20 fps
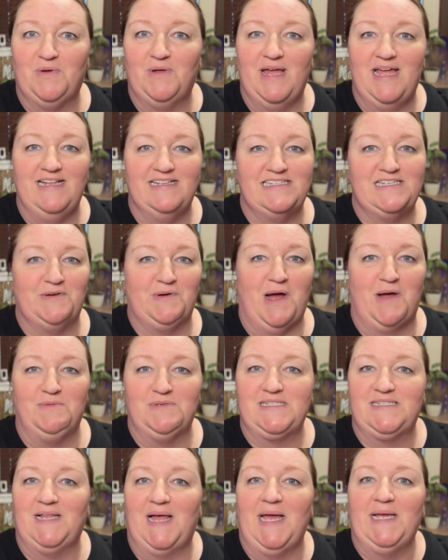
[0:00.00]
And so I
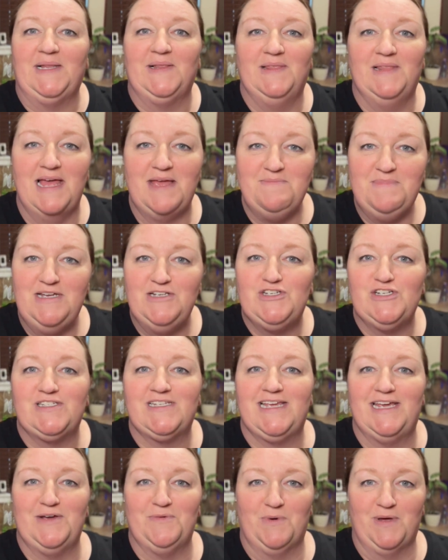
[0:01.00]
was like, let me just
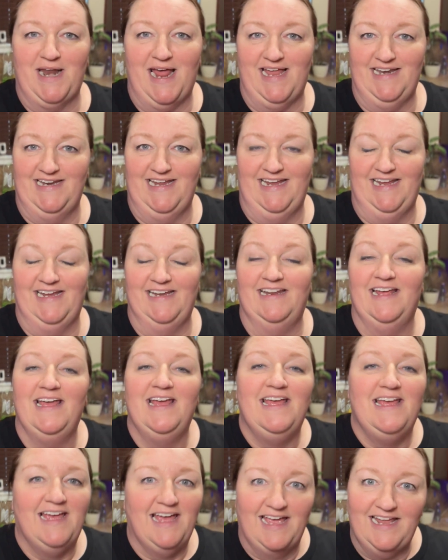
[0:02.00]
get what I need
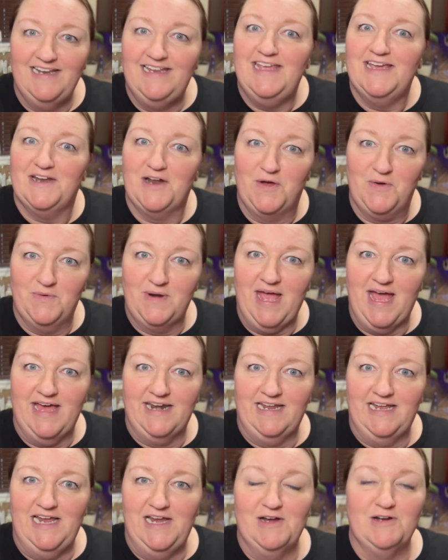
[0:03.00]
and get on out
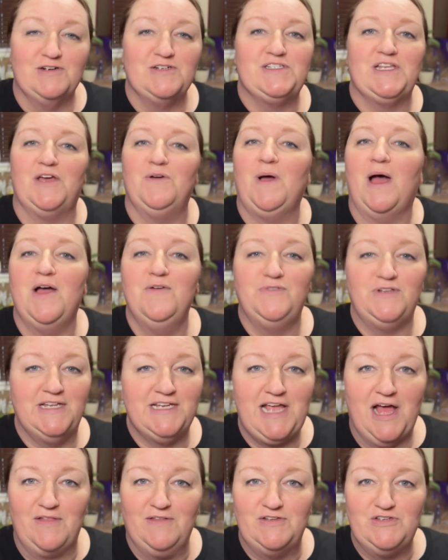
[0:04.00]
of here. So hopefully
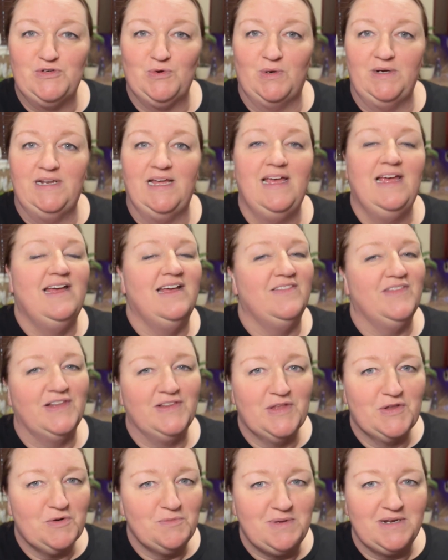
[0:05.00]
y'all enjoyed the
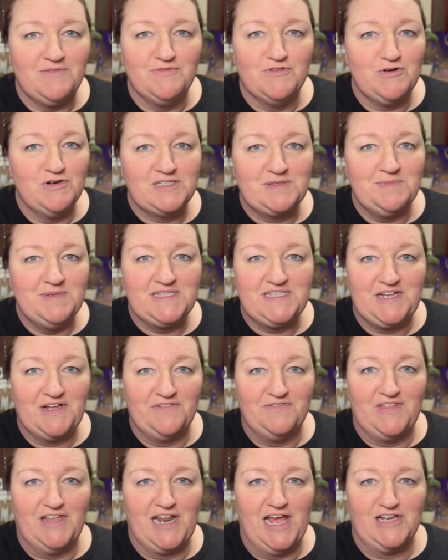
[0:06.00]
little bit of Christmas
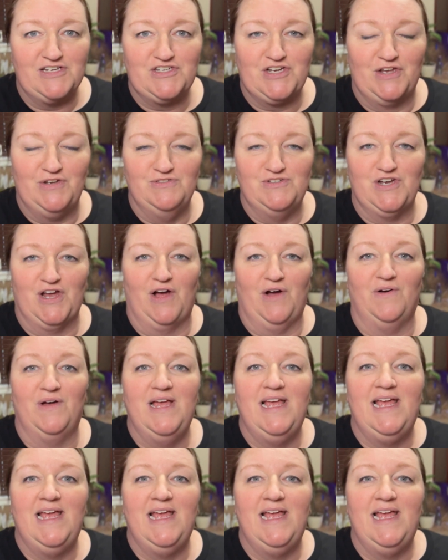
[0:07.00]
stuff that I showed y'all.